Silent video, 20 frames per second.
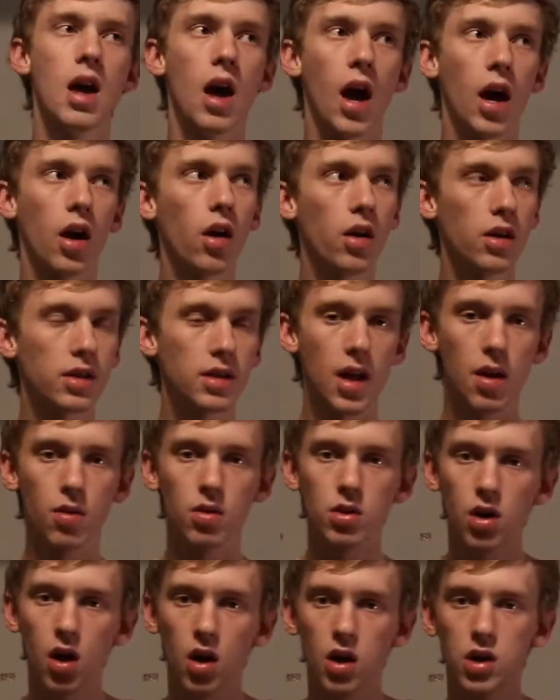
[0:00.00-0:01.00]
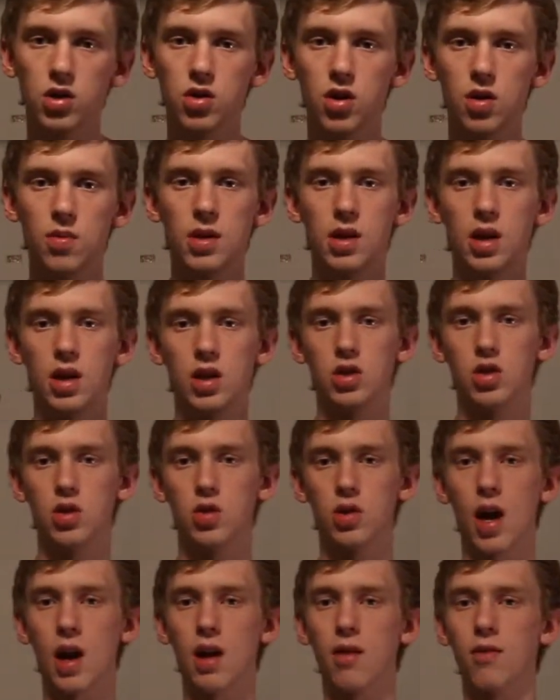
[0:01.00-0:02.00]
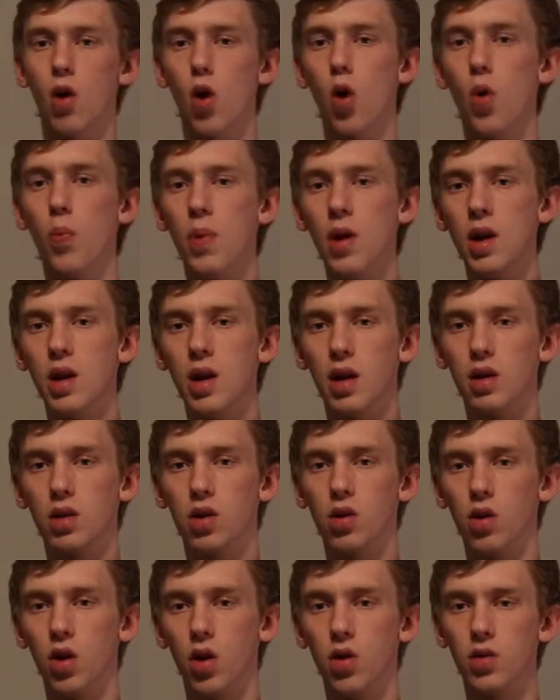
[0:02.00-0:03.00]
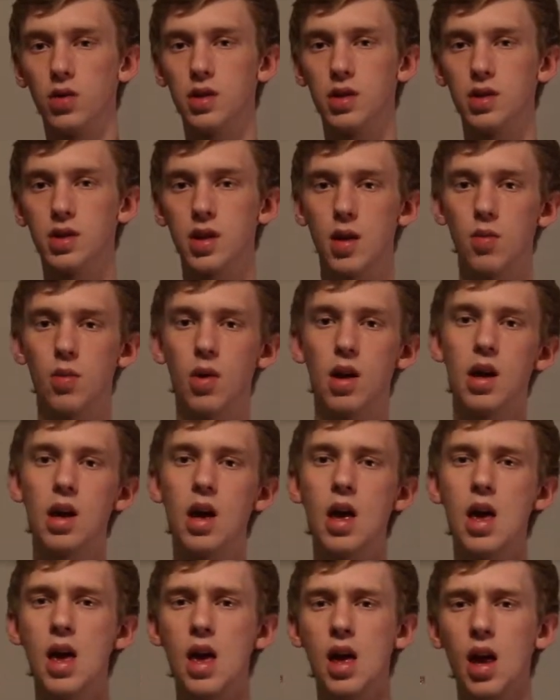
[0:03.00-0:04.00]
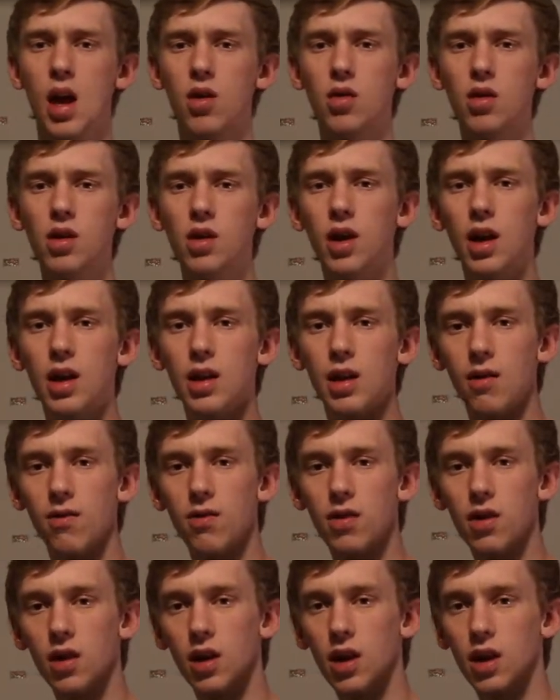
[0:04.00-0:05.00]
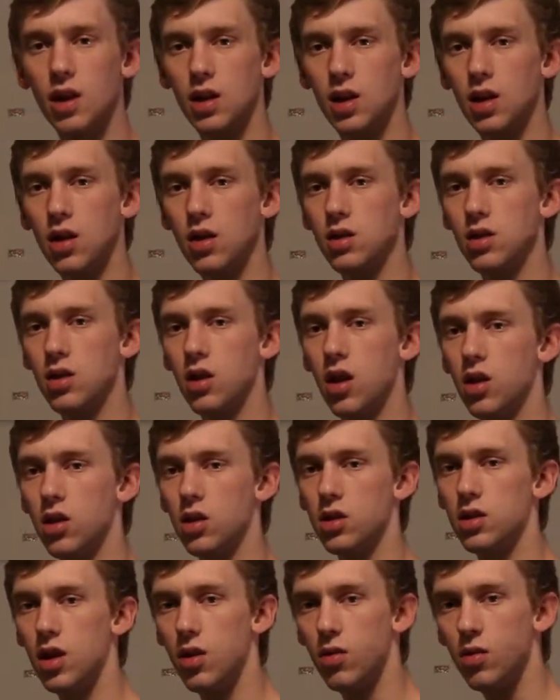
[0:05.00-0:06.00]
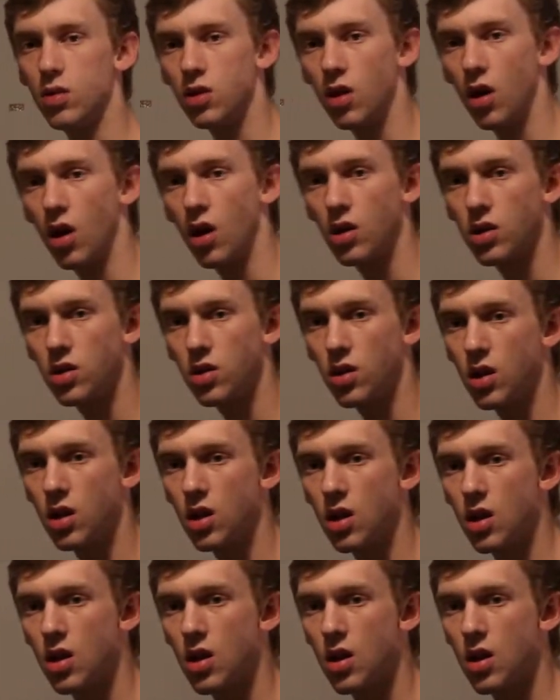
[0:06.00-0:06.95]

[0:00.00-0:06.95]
I call it sandwich cardistry because you kind of open and close the same way. I really like that feel. Like, here's another sandwich cardistry.